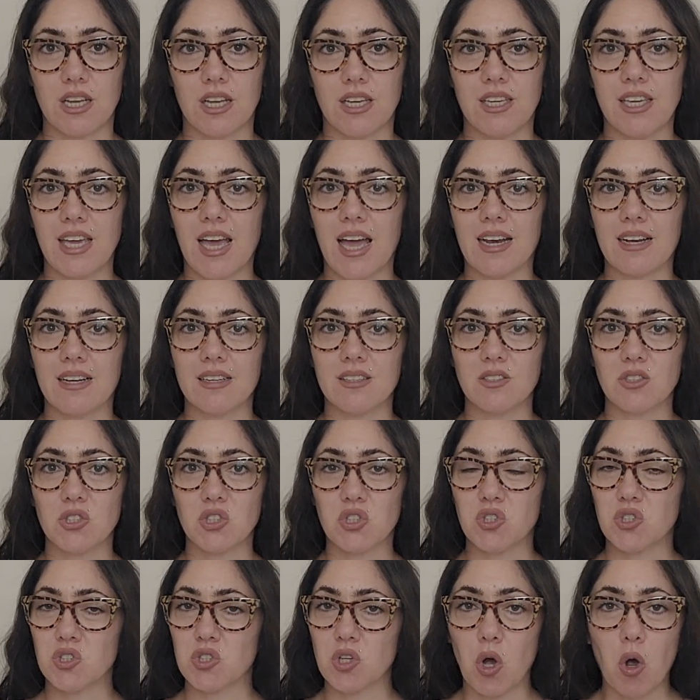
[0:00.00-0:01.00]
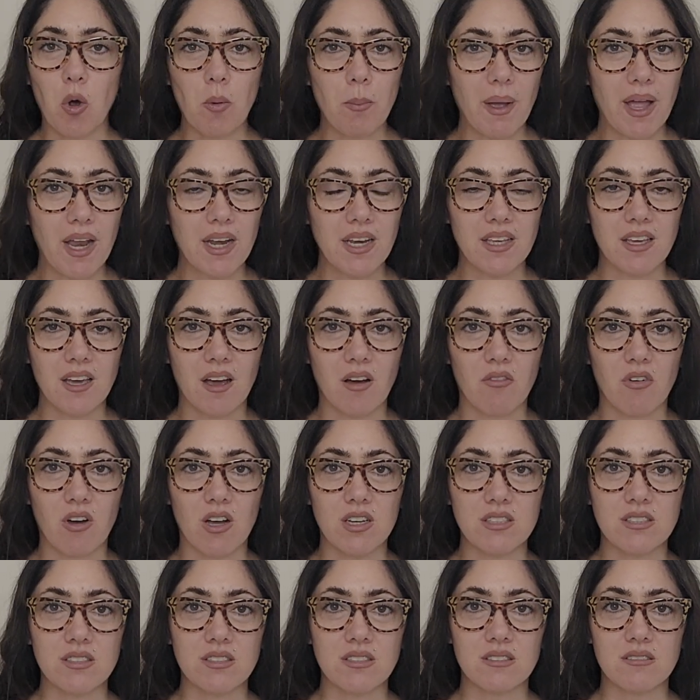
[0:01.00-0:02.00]
yet so many of
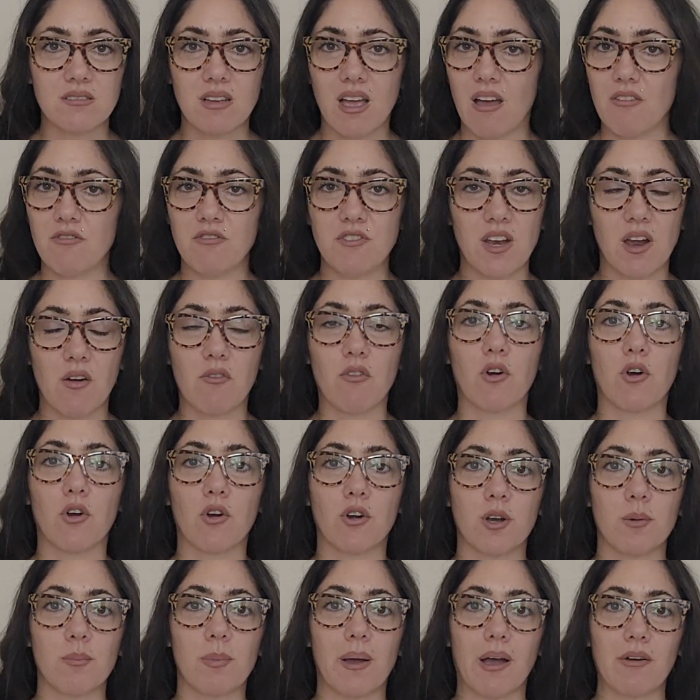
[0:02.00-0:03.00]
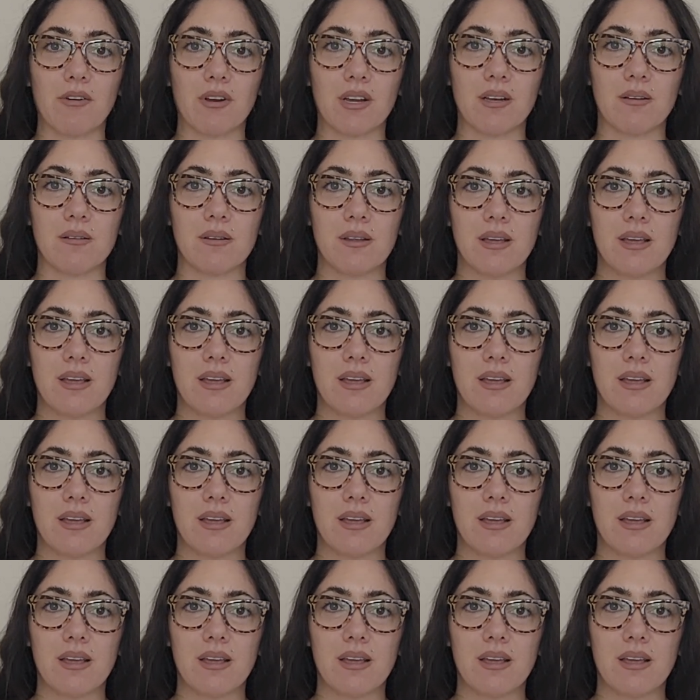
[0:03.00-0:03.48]
us have never heard about it.